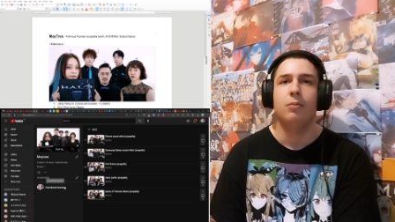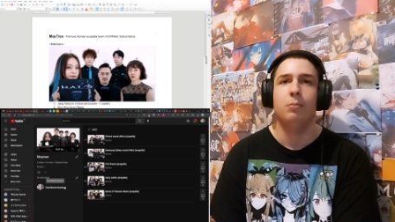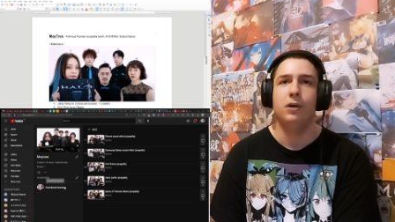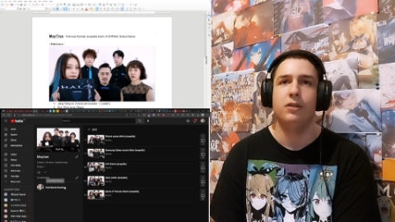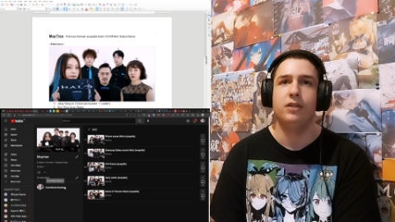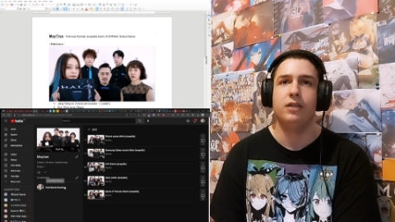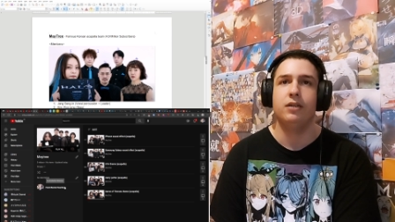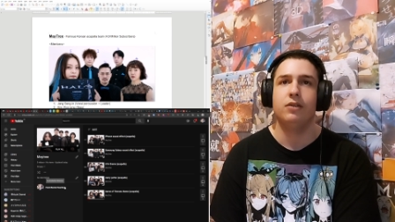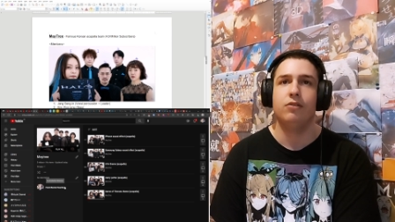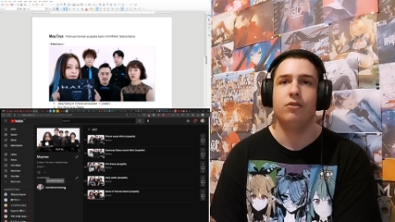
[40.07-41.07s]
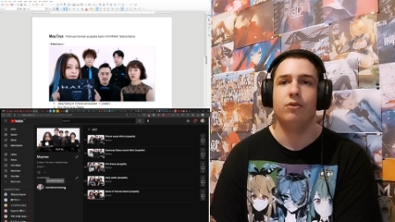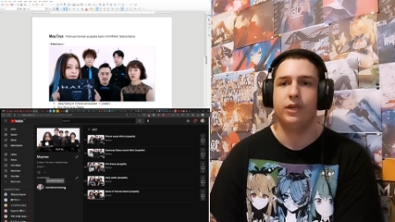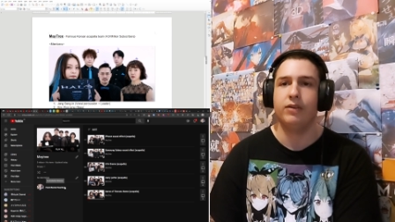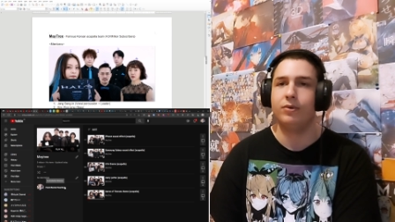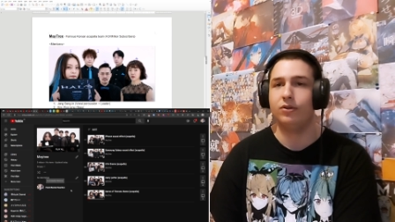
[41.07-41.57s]
But yeah, so
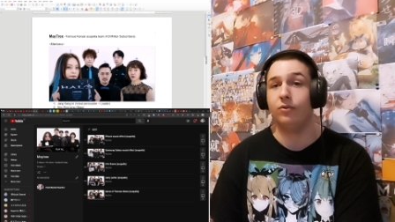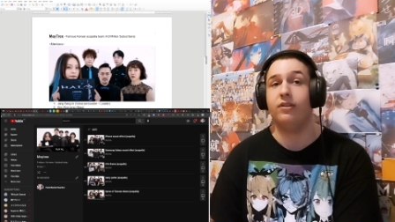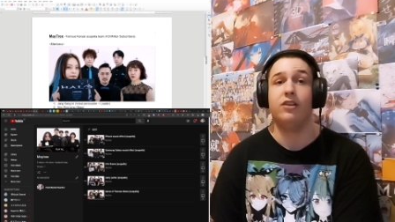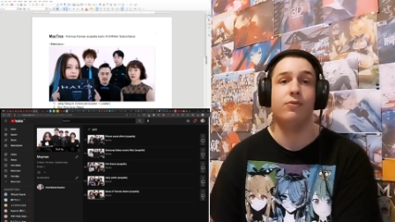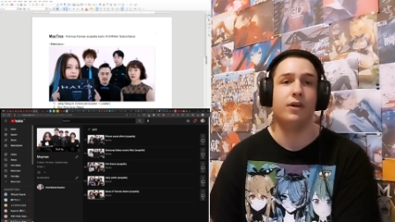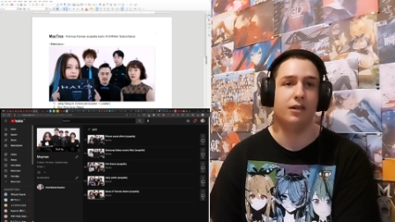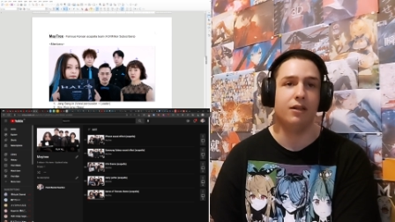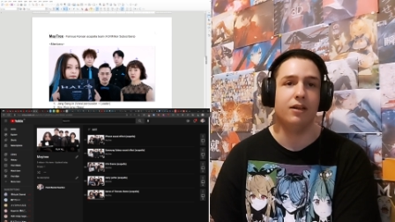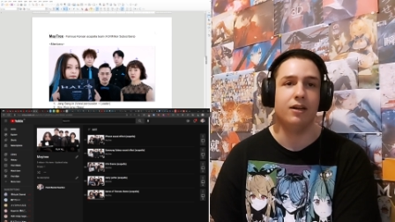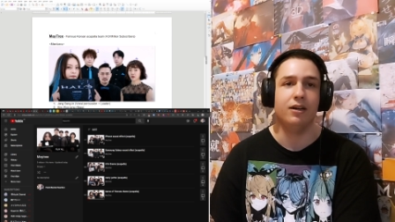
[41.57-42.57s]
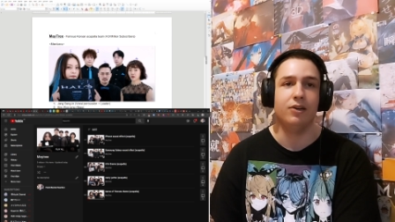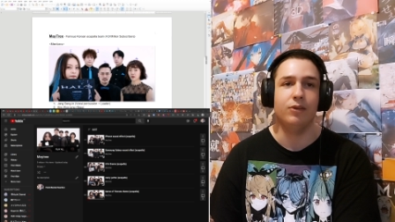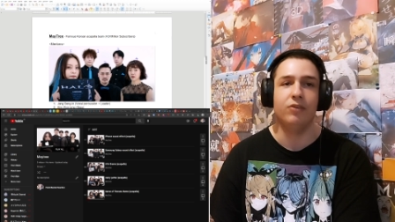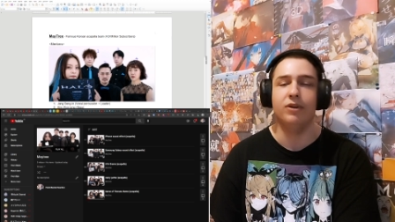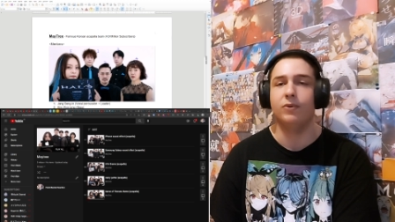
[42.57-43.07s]
you gave me also a text file uh,
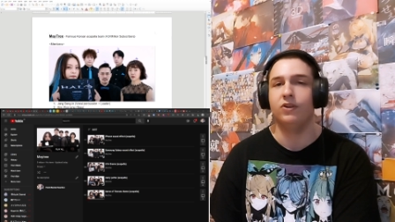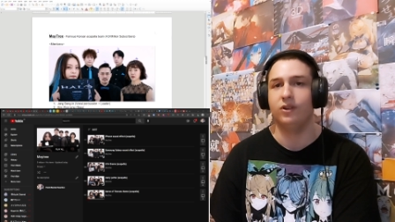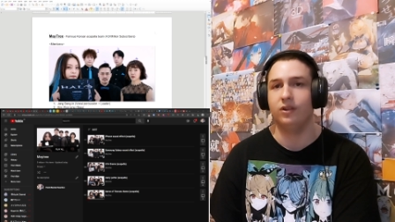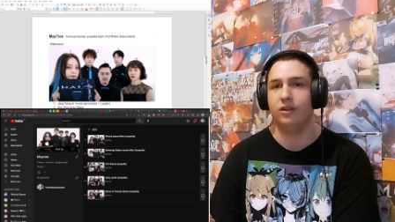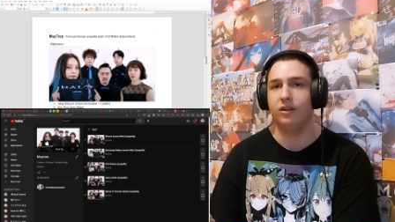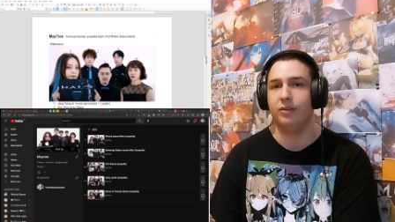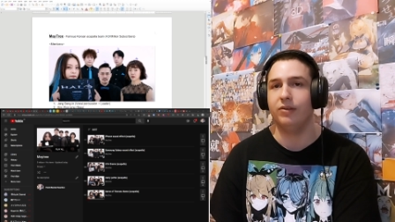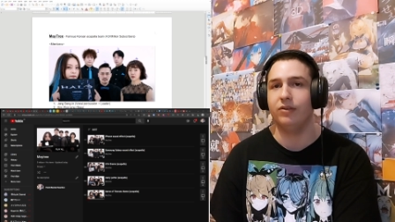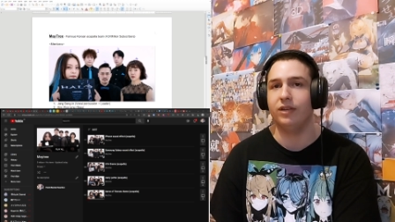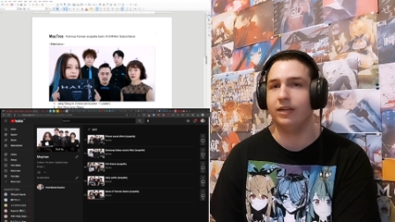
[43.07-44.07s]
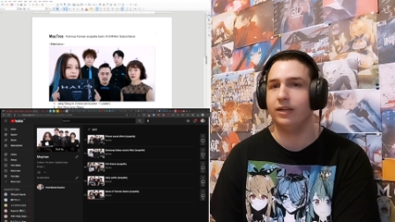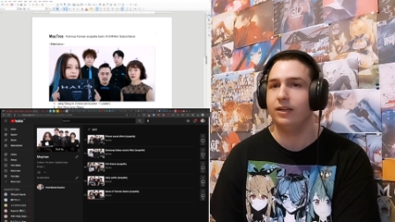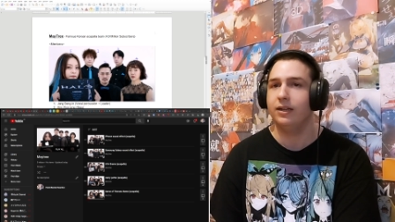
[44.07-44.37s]
with some explanation about everything.